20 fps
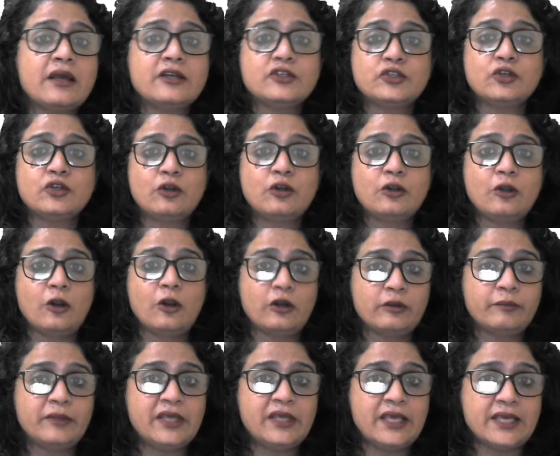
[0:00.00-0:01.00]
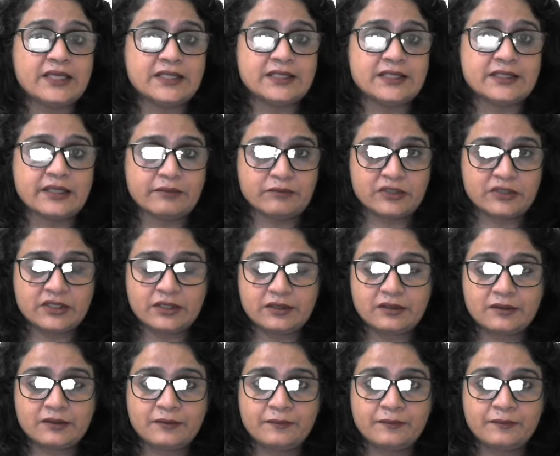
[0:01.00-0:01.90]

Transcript: should not be exempted.